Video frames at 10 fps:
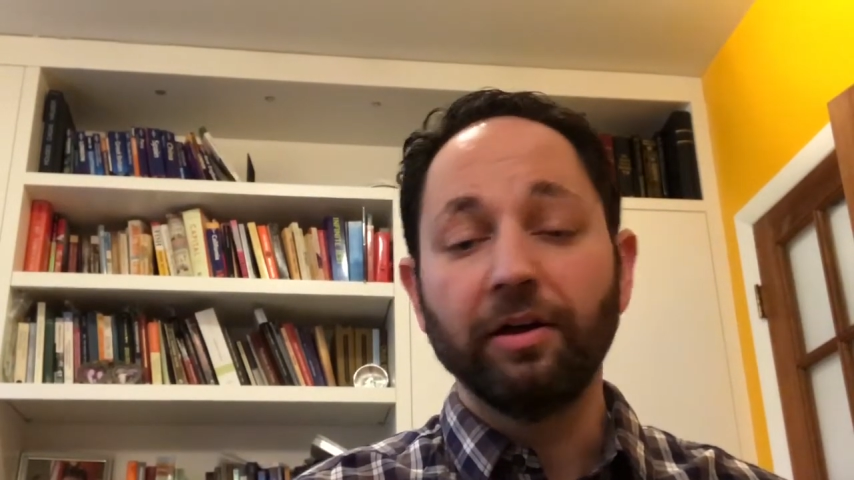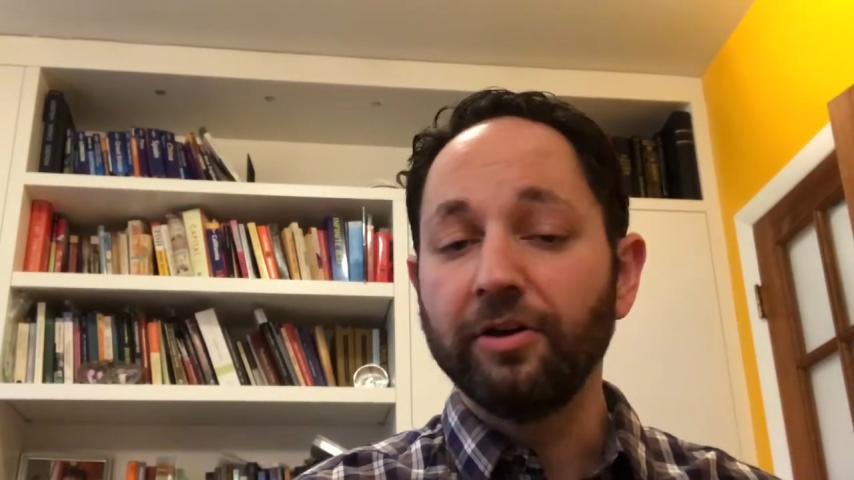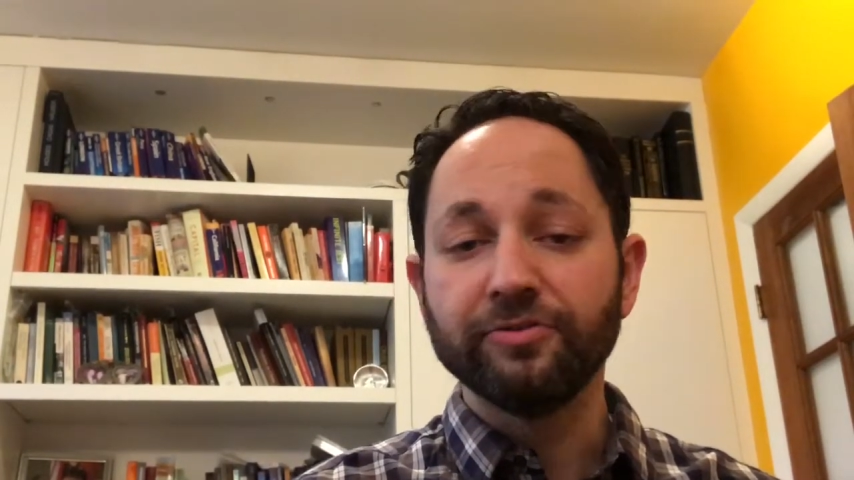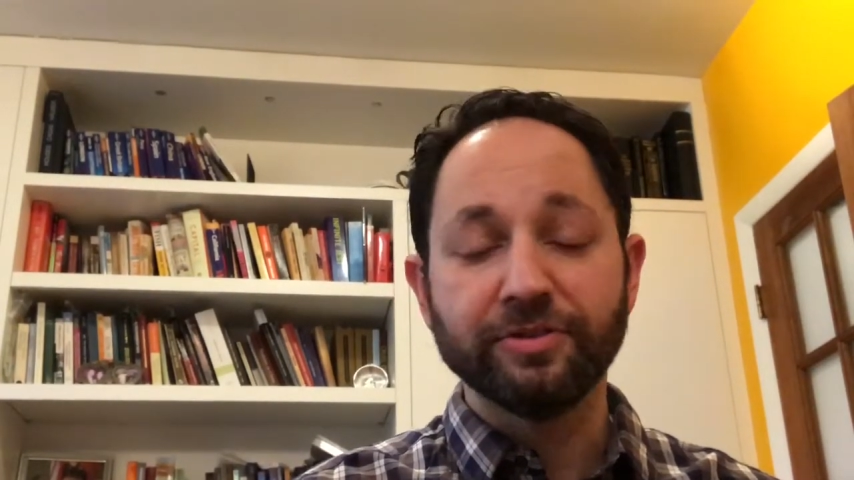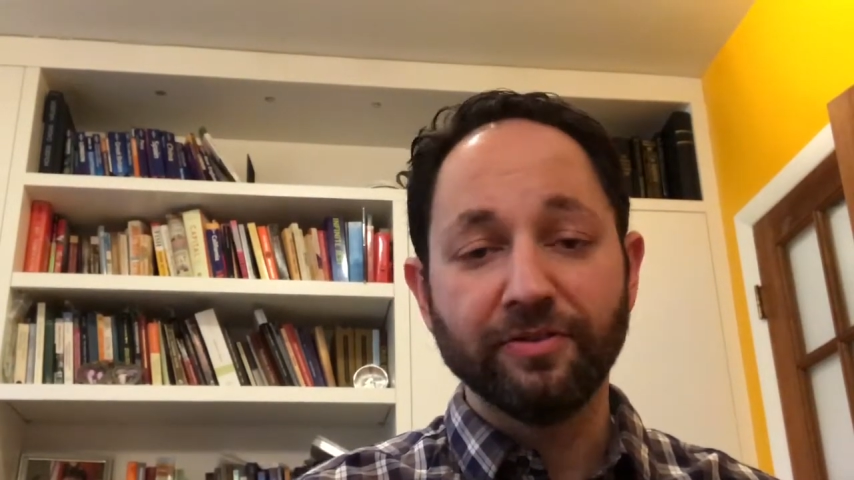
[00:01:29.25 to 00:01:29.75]

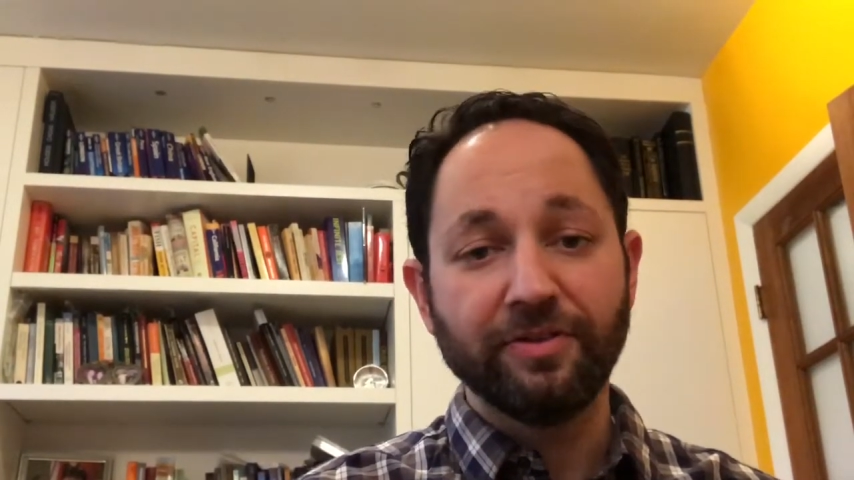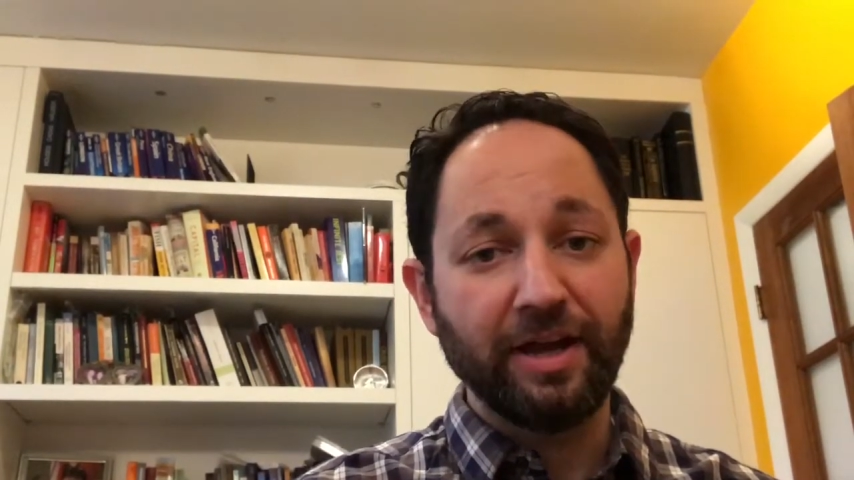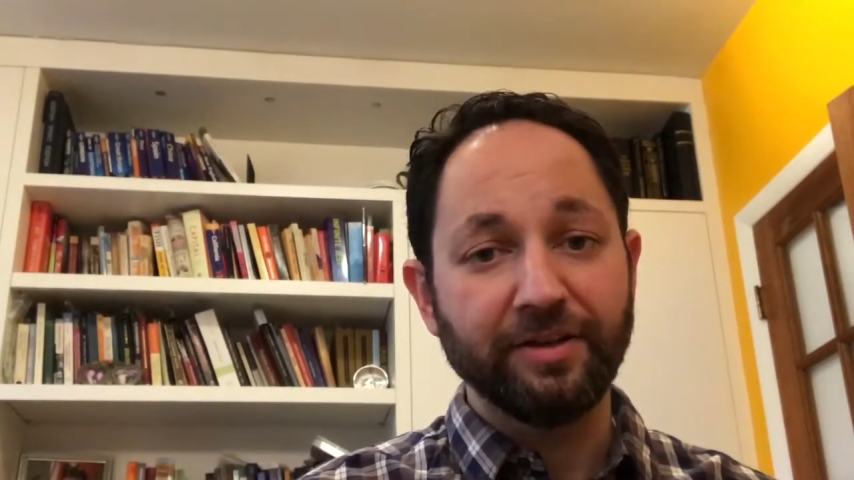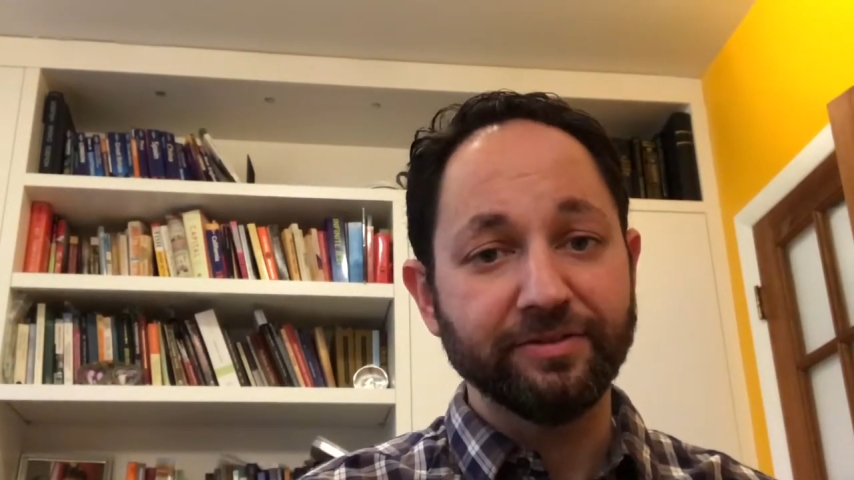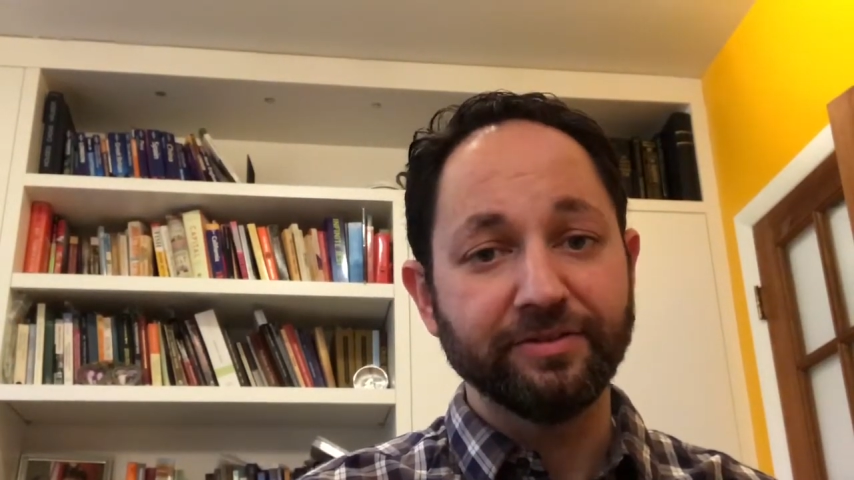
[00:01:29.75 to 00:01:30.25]
hundreds of
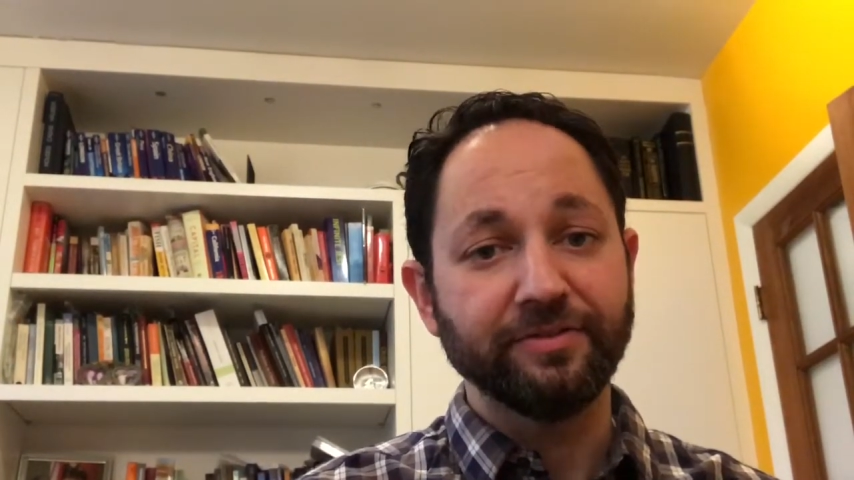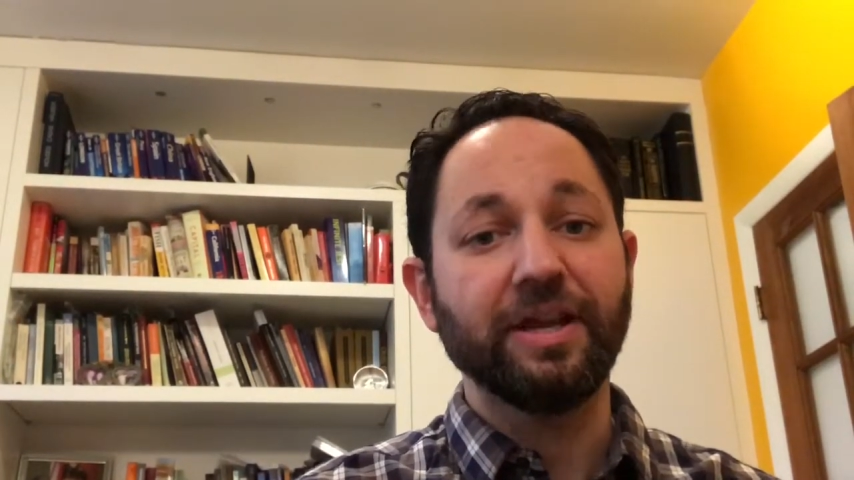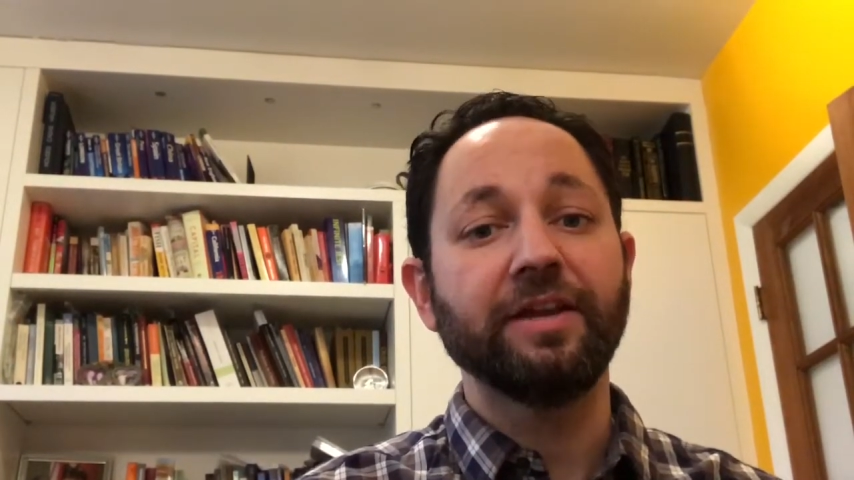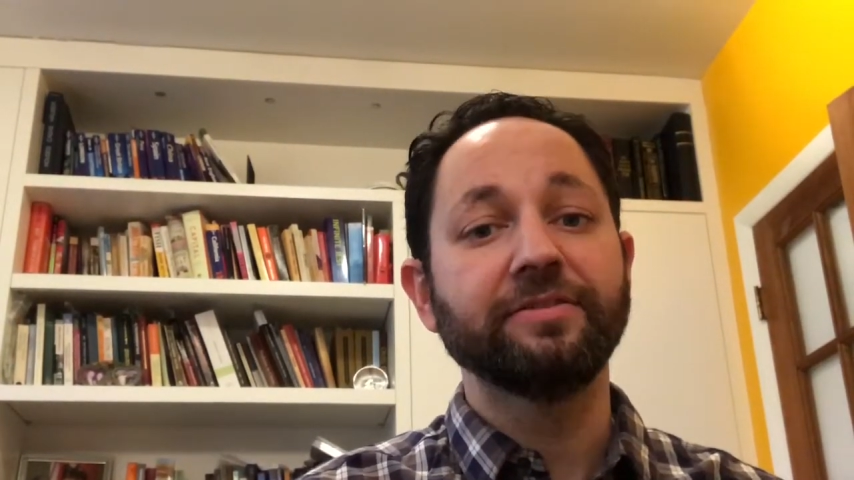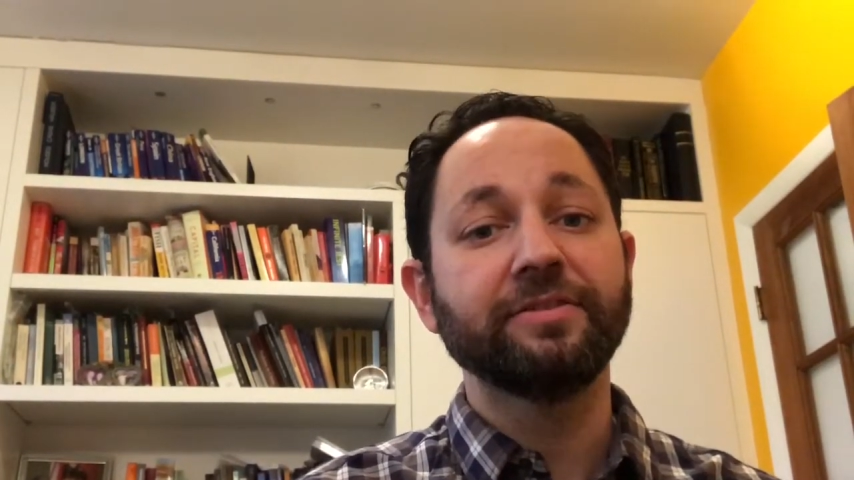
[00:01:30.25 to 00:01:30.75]
thousands of
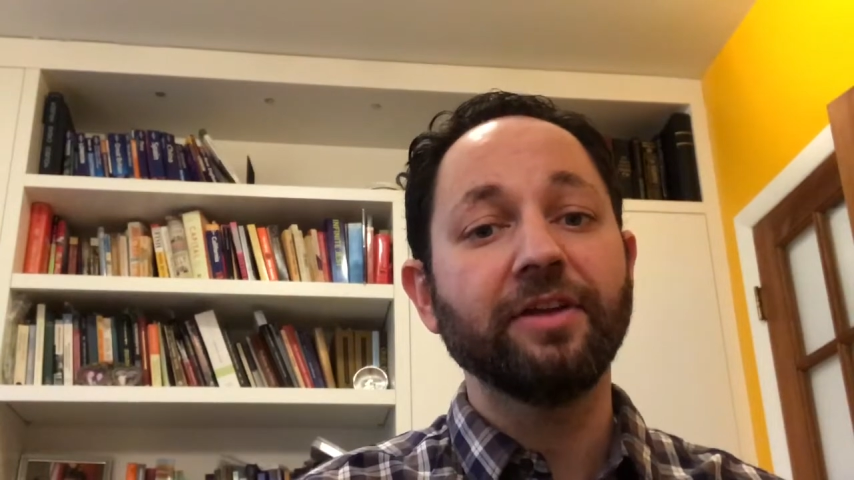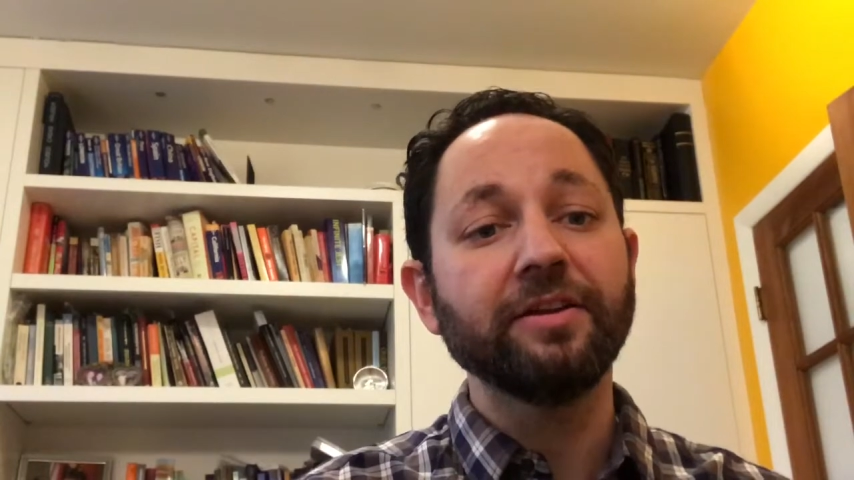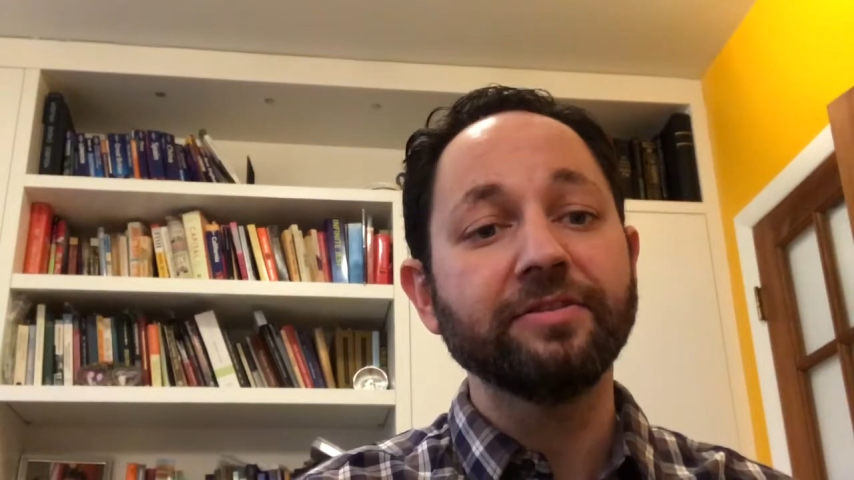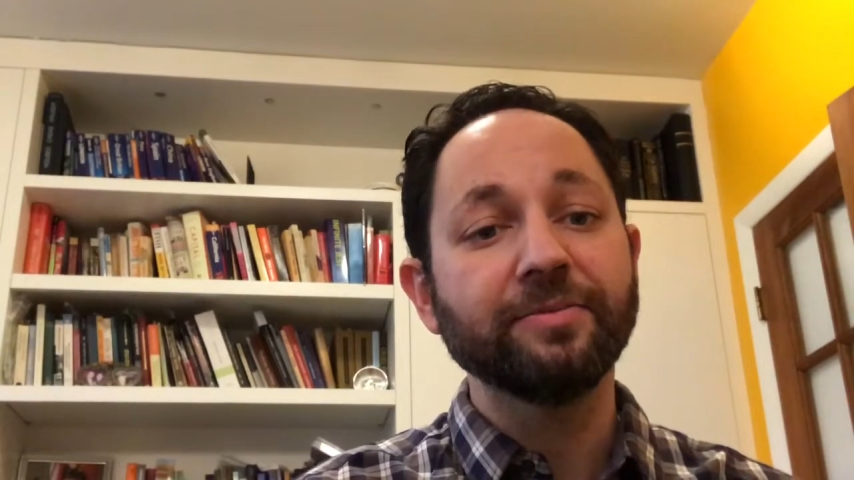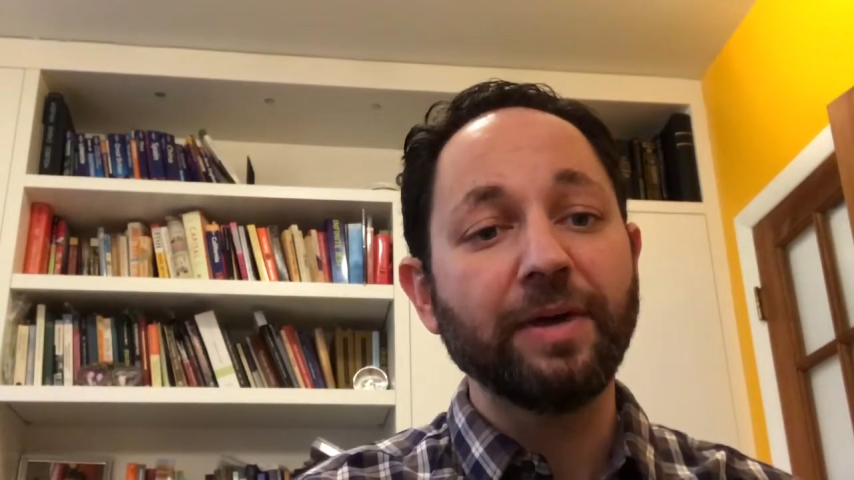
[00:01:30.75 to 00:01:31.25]
case
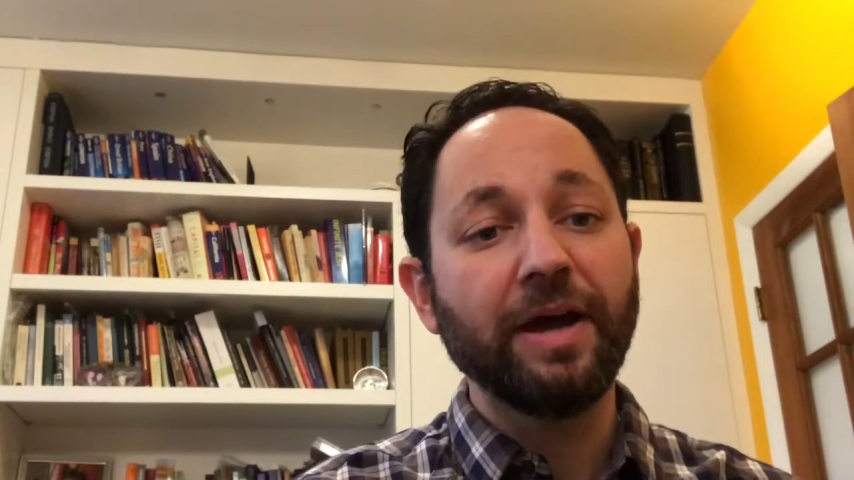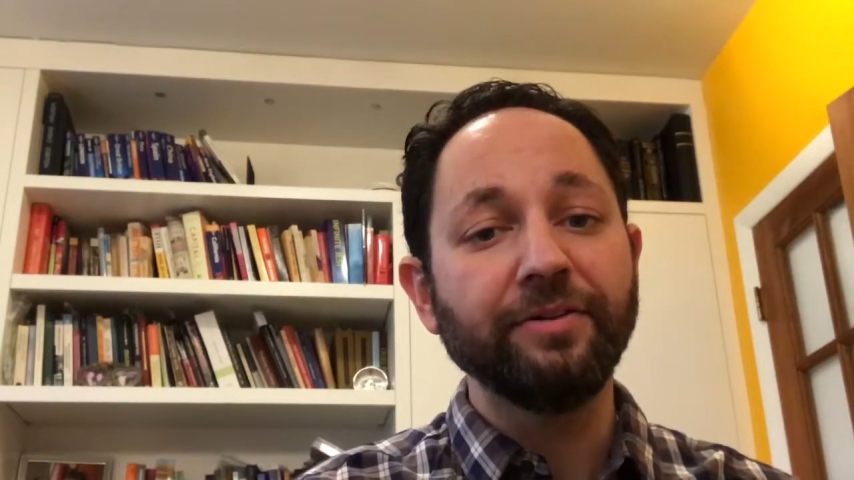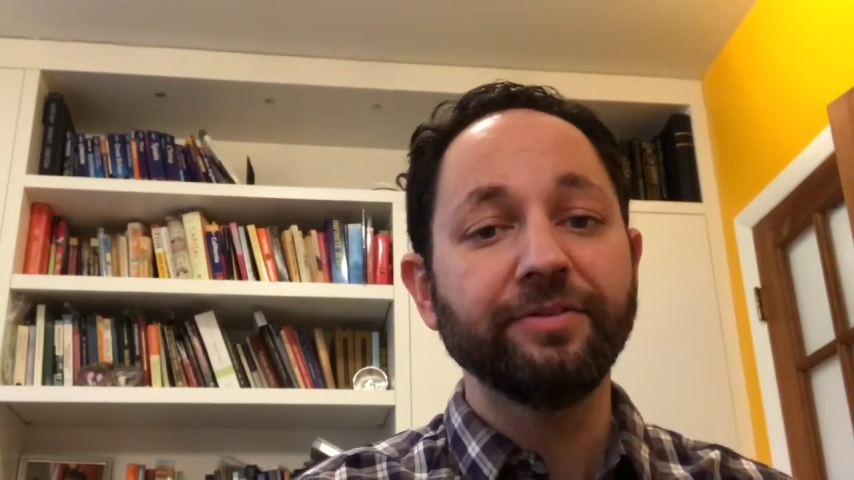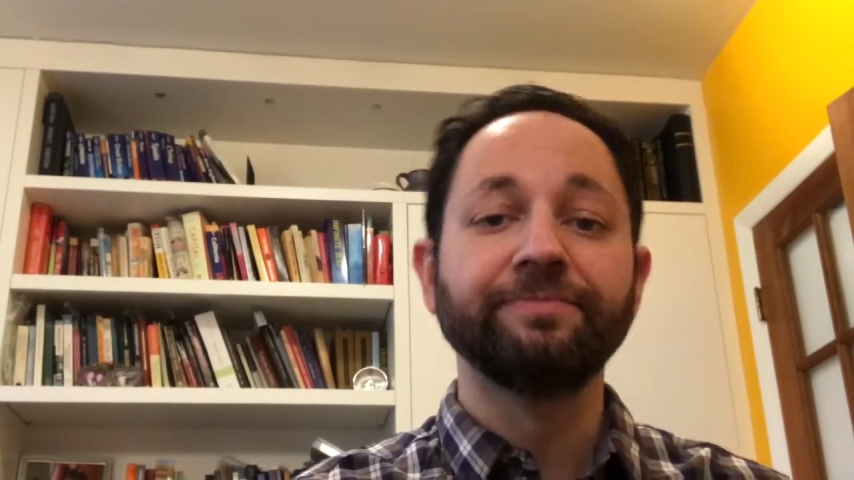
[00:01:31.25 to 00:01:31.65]
studies about,